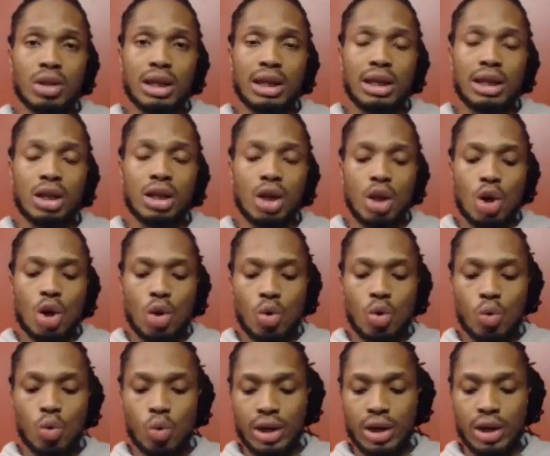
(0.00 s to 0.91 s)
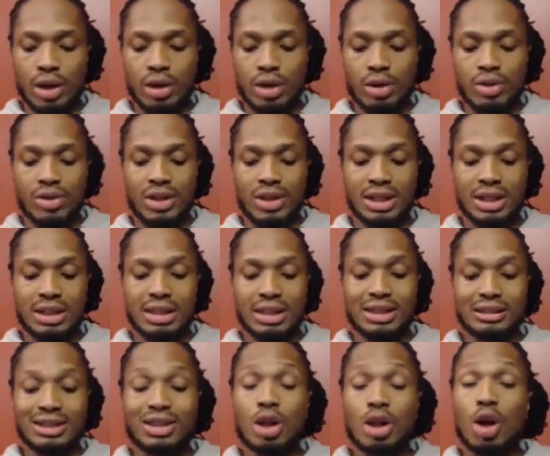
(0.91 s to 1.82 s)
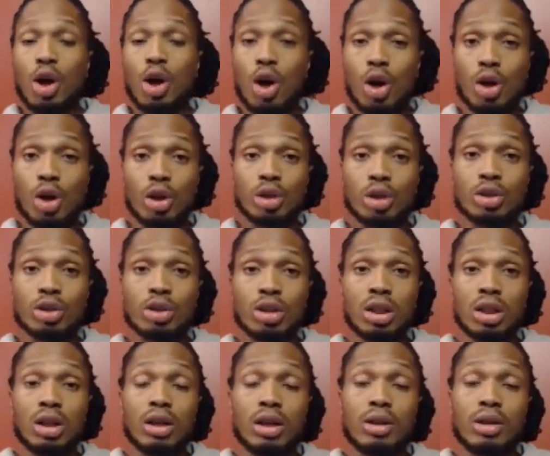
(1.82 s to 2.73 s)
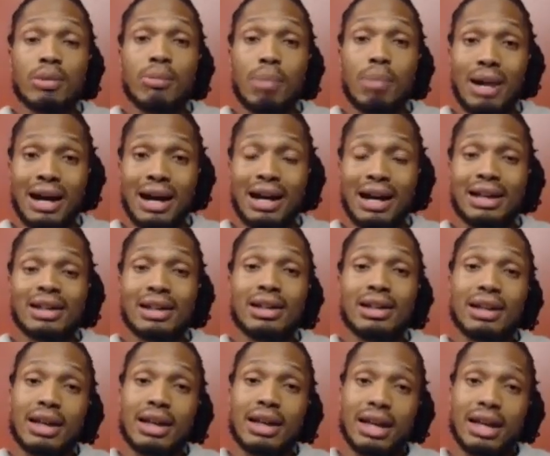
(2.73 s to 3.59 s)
Okay, where this is caused by